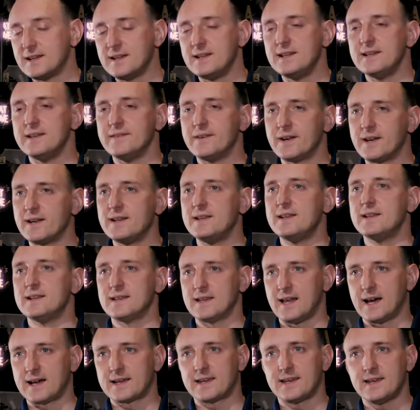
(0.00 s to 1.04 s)
really, really
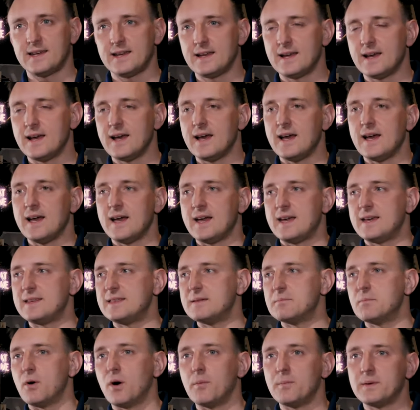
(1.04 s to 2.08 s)
lucky. In
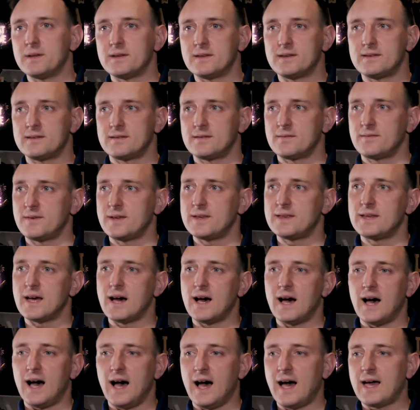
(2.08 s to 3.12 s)
the moment when
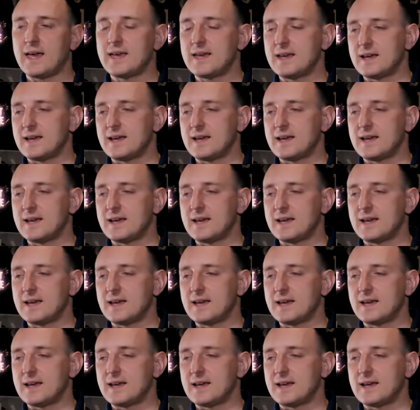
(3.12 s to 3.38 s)
I